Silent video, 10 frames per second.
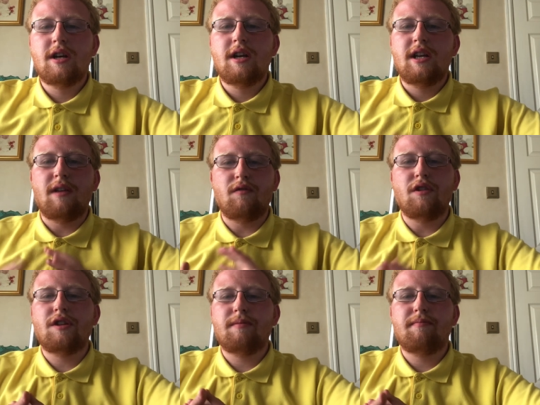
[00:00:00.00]
you've just
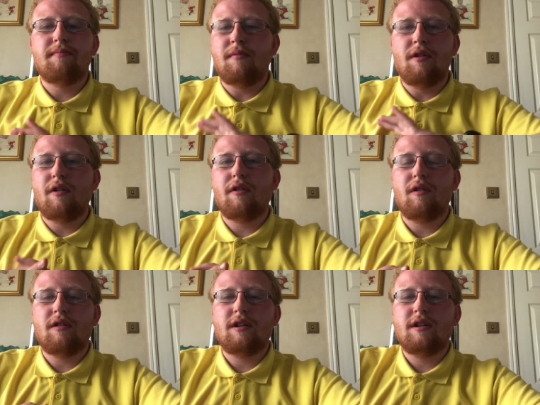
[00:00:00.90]
not got,
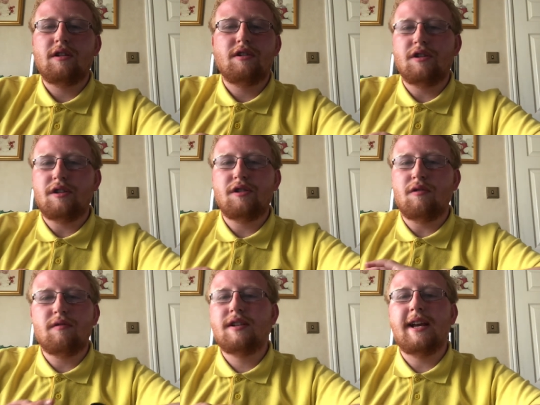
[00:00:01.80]
just
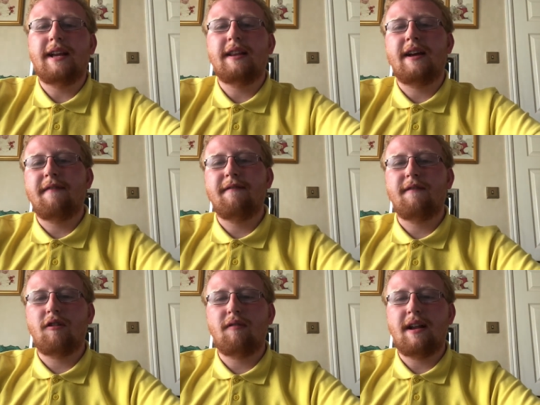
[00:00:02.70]
don't take life for
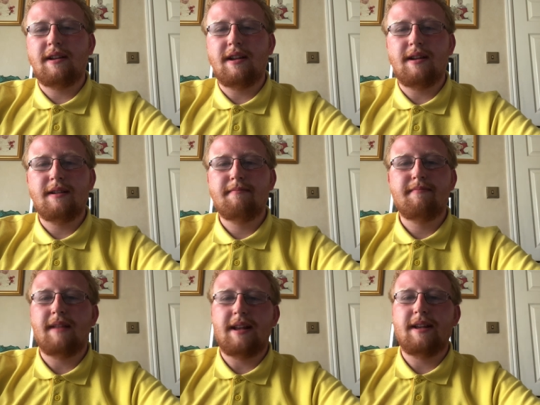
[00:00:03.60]
granted.
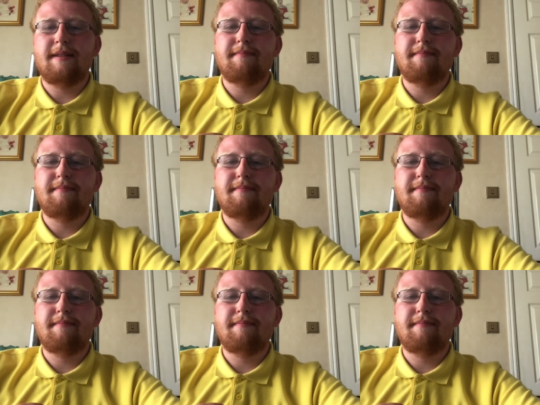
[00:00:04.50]
That's